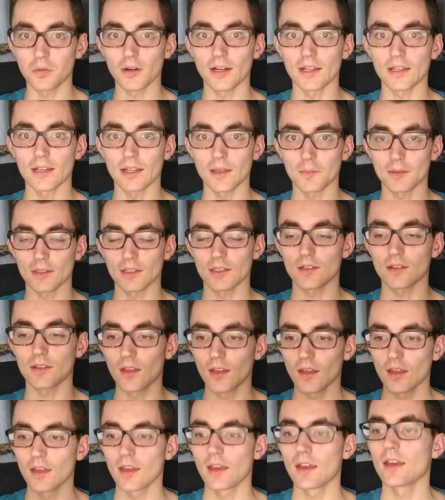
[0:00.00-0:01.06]
But I
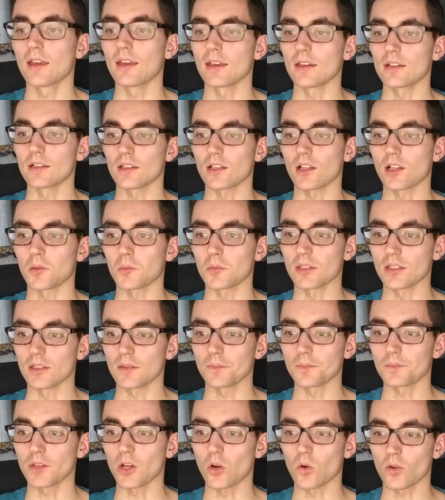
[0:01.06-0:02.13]
mean, it'll all
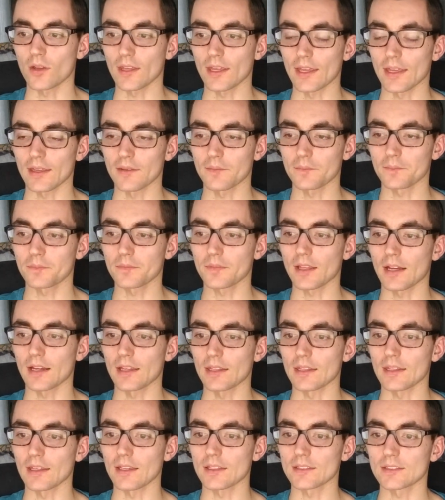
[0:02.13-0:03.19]
be okay, I
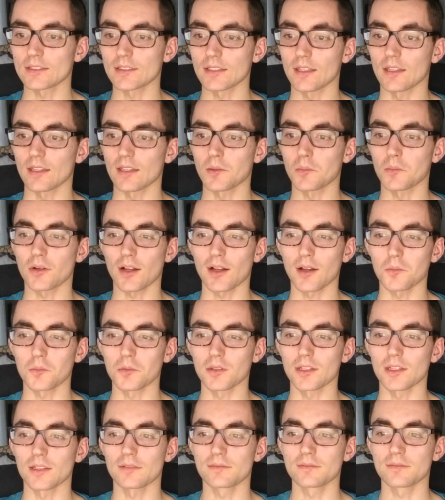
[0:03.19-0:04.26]
guess. And they
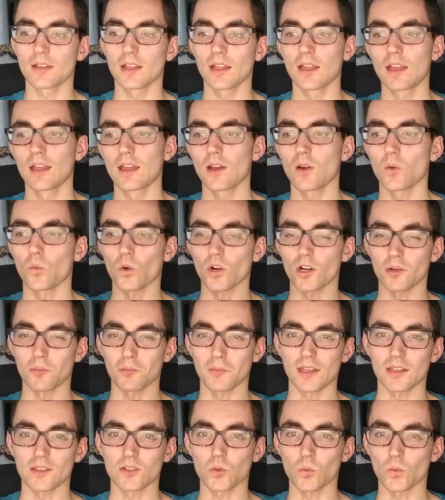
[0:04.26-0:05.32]
probably weren't
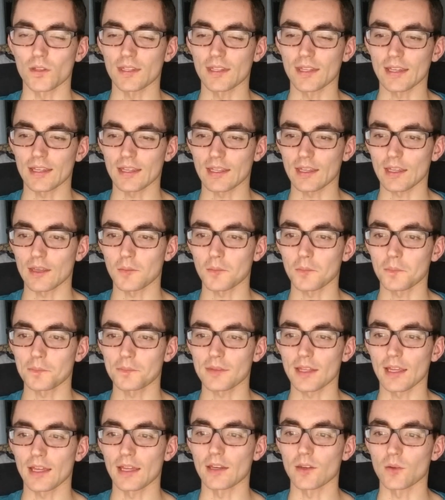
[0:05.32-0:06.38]
meant to win that
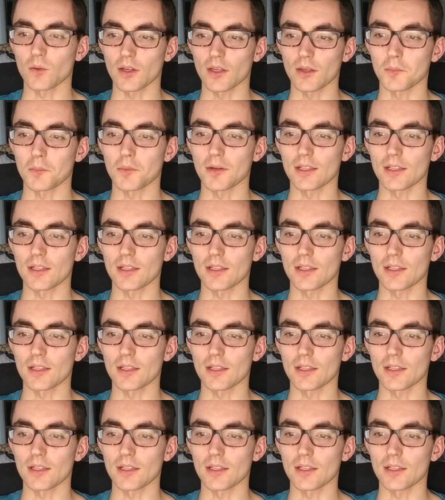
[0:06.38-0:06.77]
game anyway.